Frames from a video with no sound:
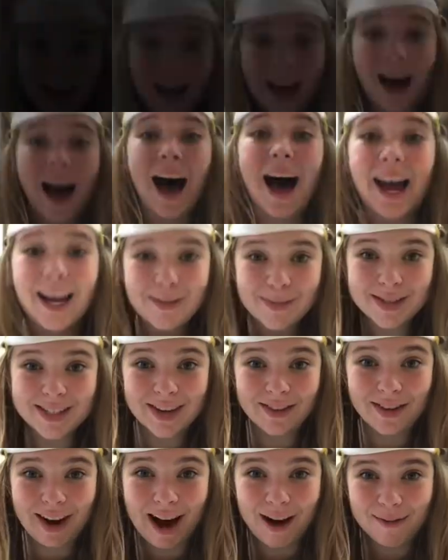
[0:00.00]
I'm
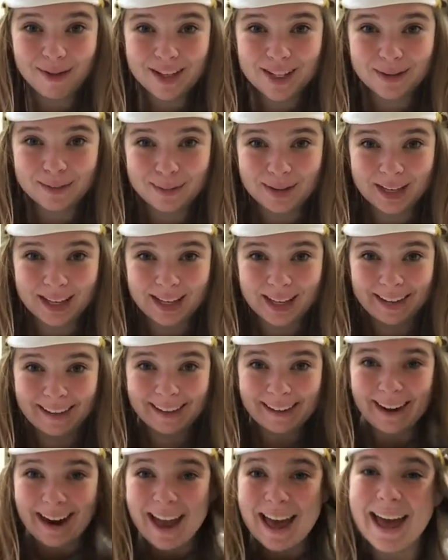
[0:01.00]
so happy to be
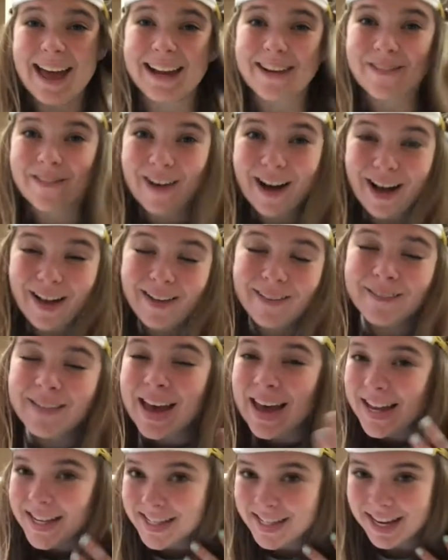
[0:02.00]
here, and well,
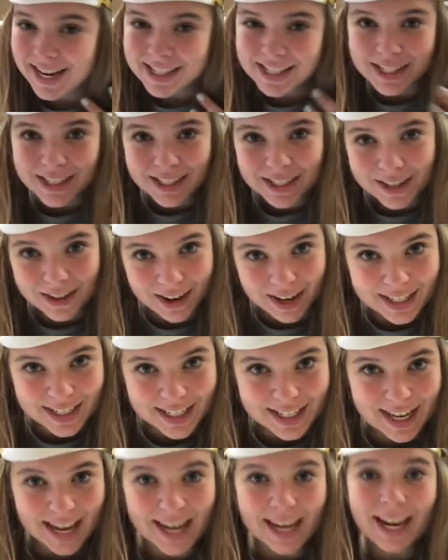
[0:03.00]
to answer your
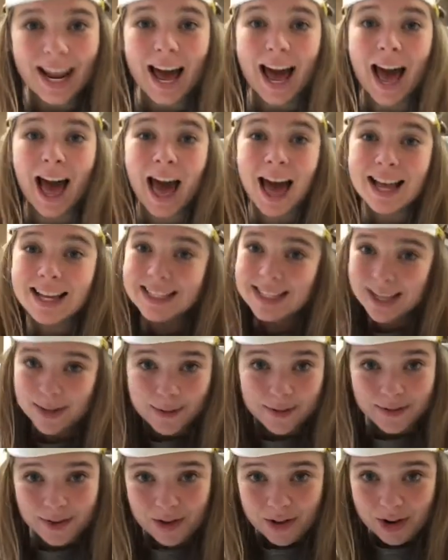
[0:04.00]
question, as some
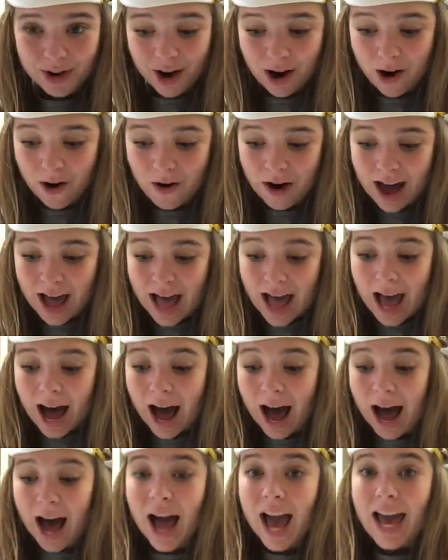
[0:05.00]
of you know,
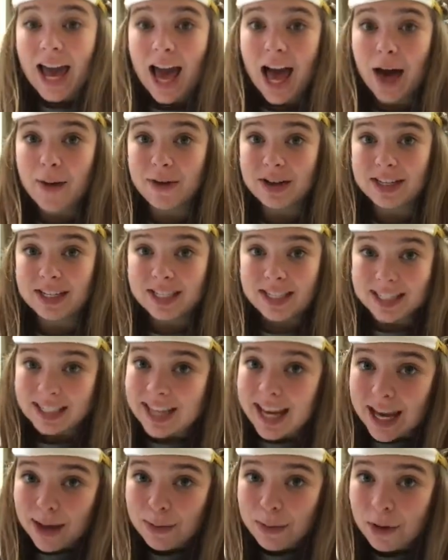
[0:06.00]
I am a
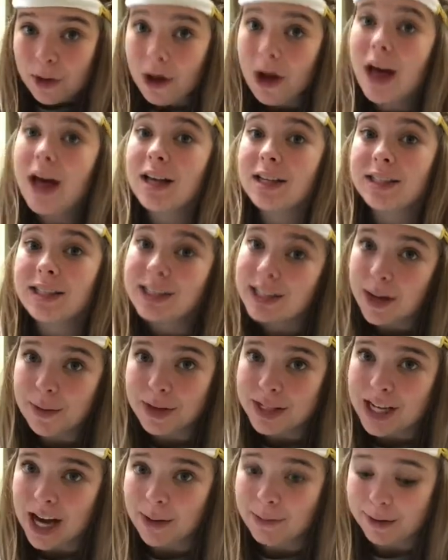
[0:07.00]
stable
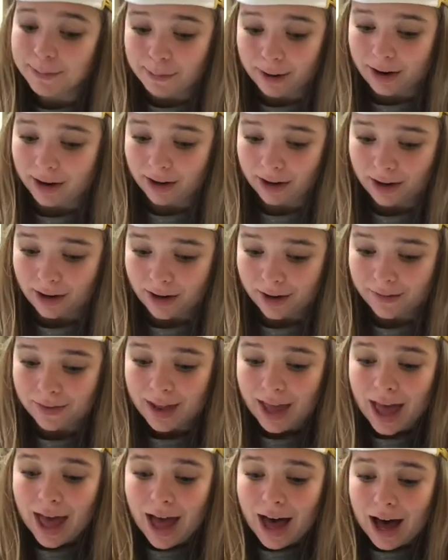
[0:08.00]
subatomic particle.
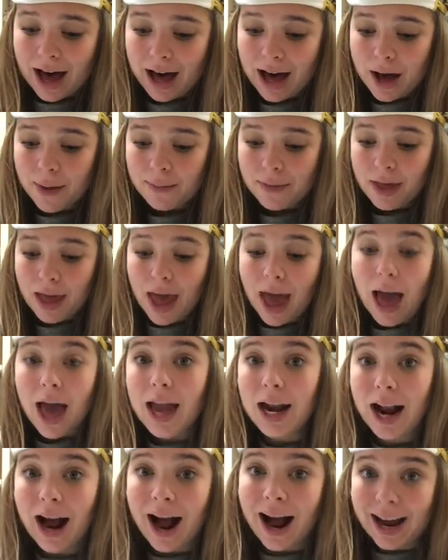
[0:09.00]

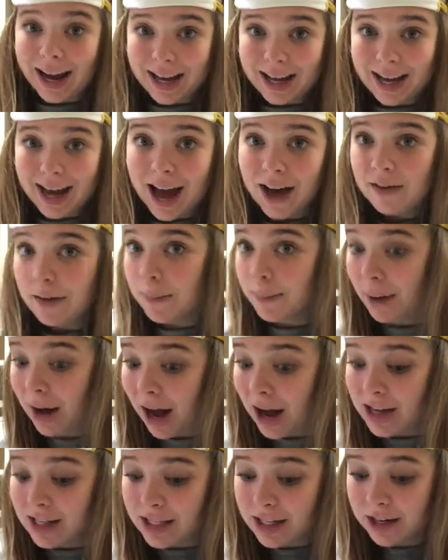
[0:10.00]
And I have a
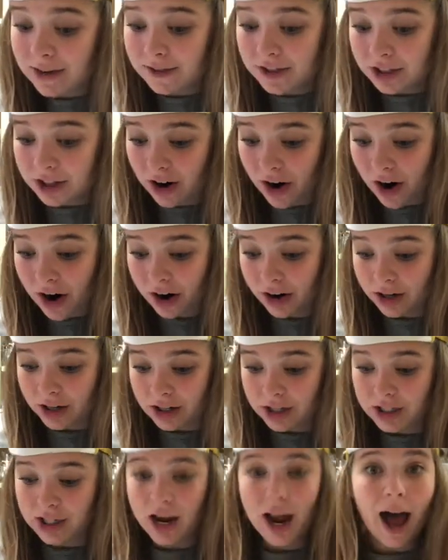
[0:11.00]
positive
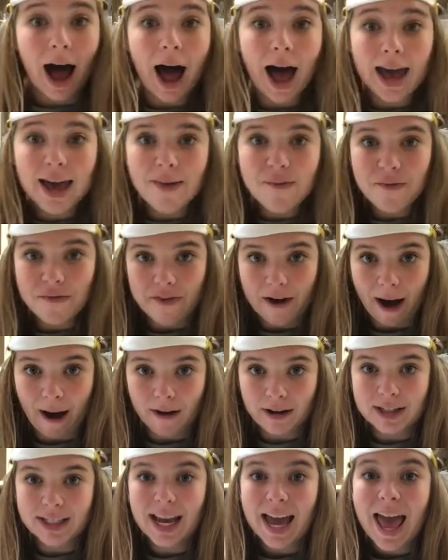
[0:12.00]
charge. I am
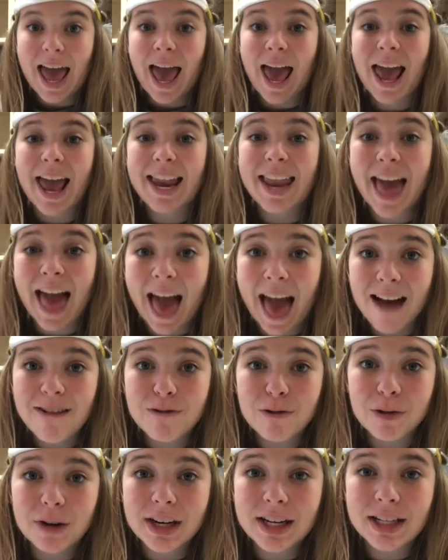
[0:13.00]
found in
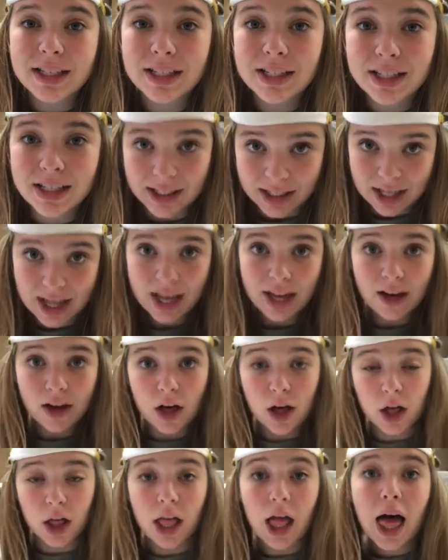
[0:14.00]
every
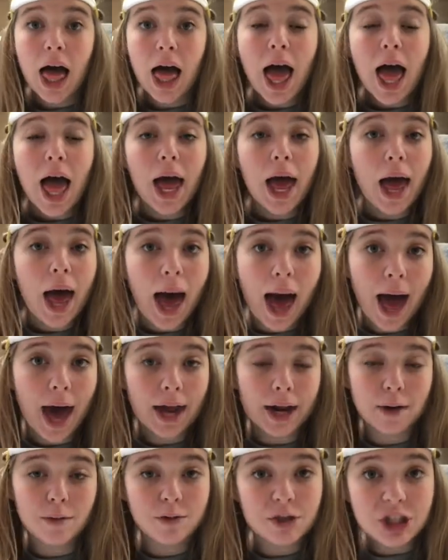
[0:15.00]
single
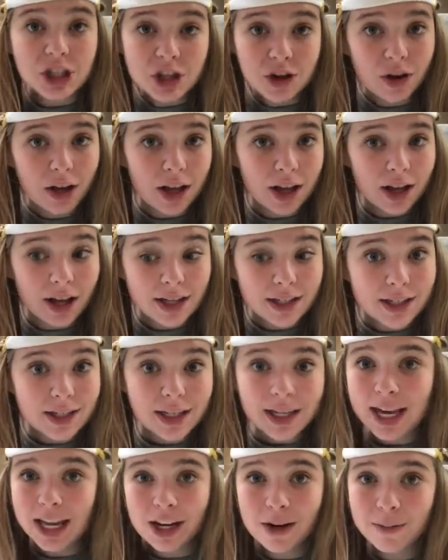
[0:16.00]
atom's nucleus.
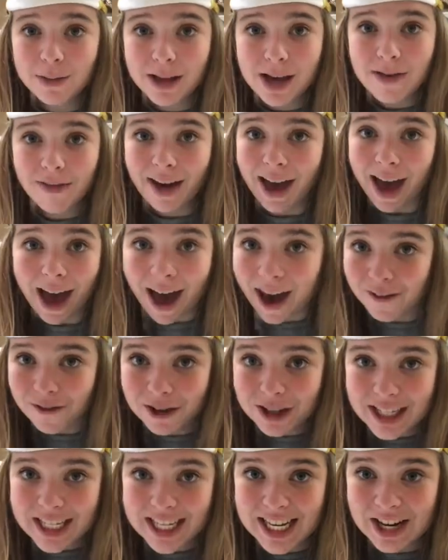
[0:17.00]
Can you believe it?
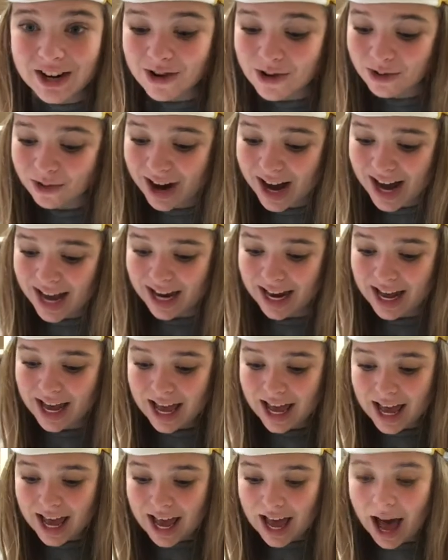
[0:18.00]
Every single one.
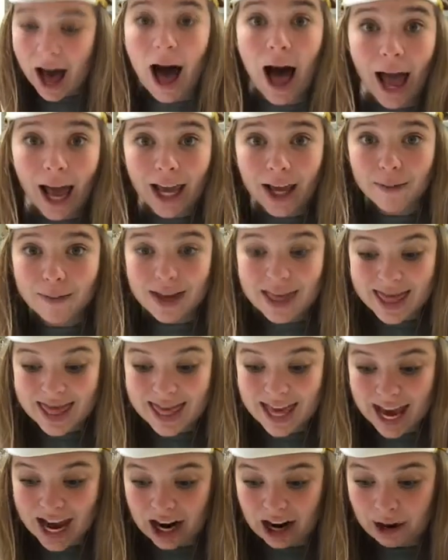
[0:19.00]
I'm
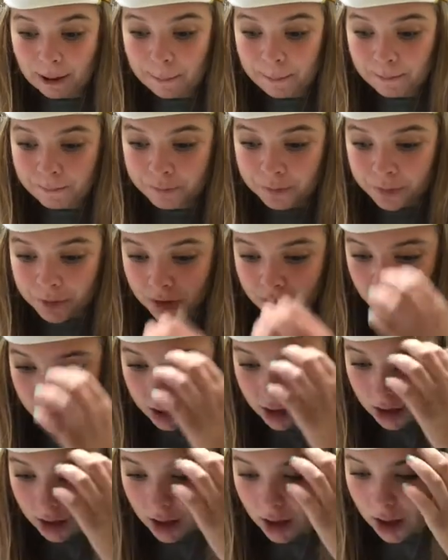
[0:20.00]
there.
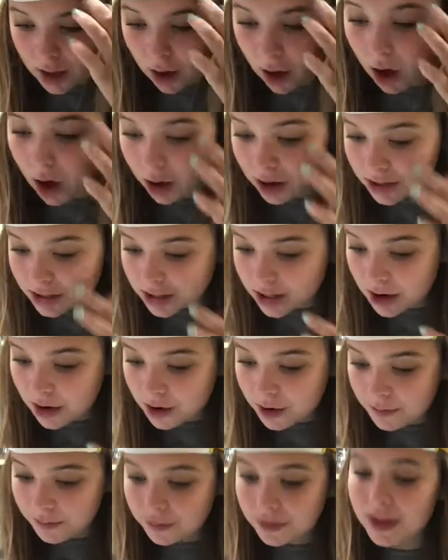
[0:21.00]
Also,
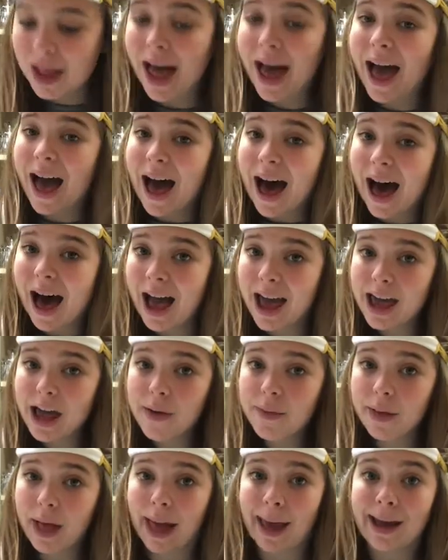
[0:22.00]
I
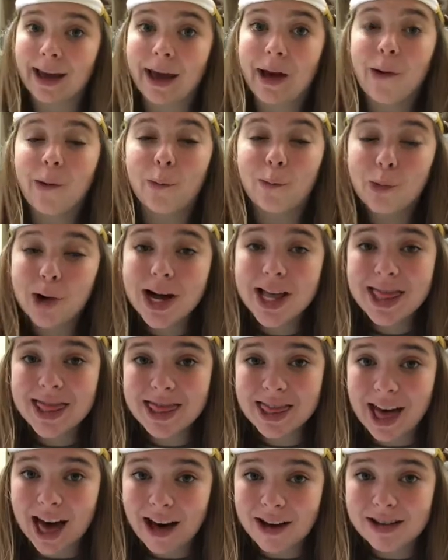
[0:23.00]
am like
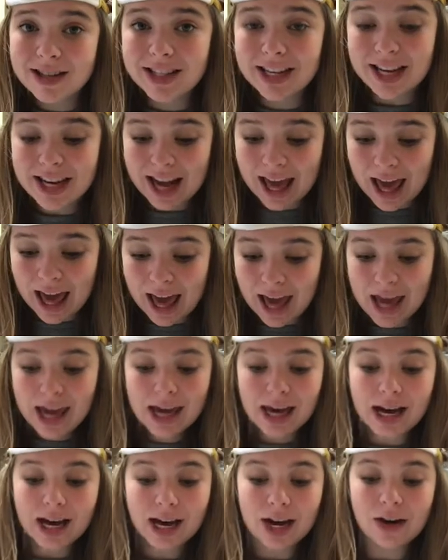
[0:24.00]

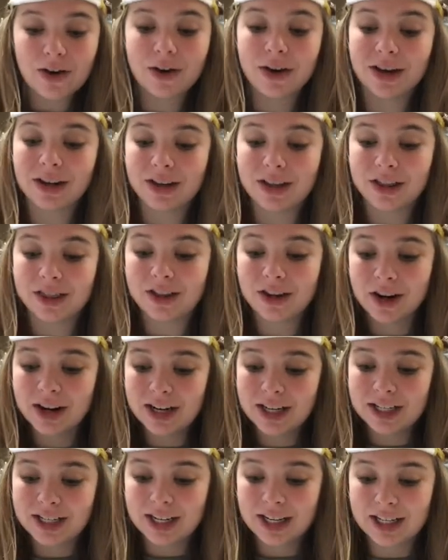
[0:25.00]

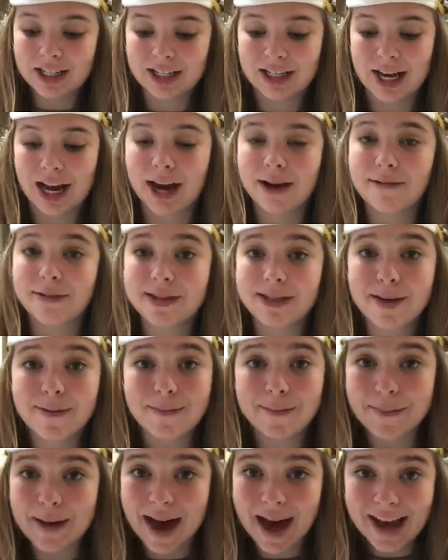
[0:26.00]
1,836 times the
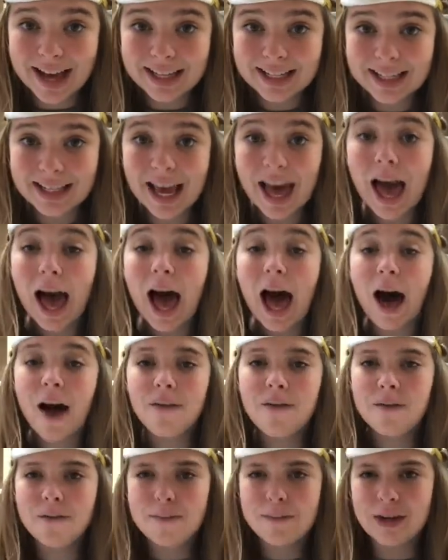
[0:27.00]
mass
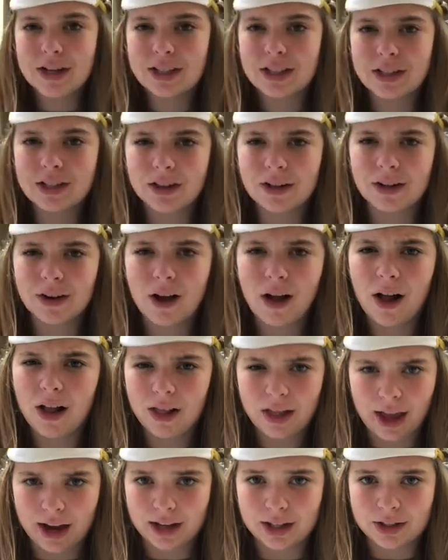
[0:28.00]
of Mr.
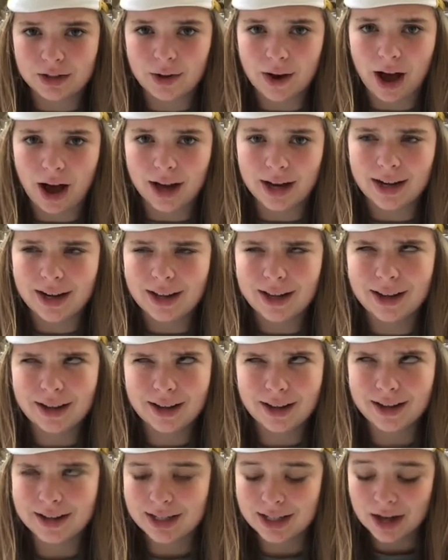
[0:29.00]
Electron.
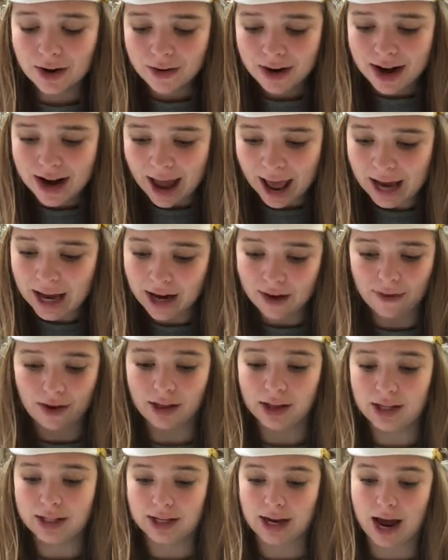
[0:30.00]
Ugh, so negative
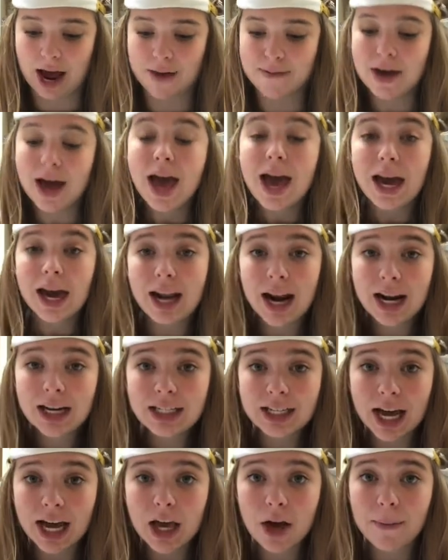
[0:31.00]
all the time. Can I
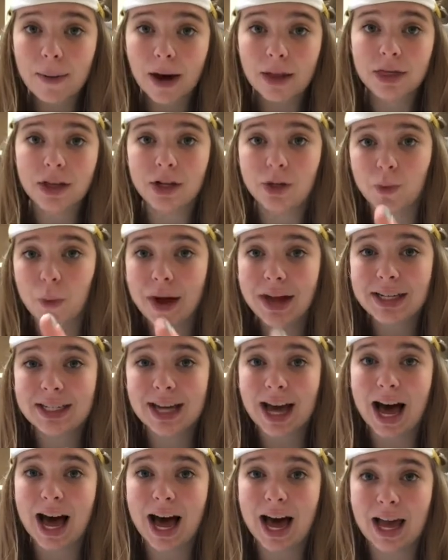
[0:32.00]
tell you about this one
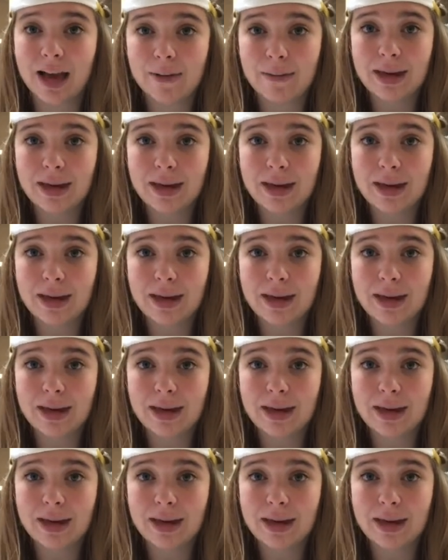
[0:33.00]
time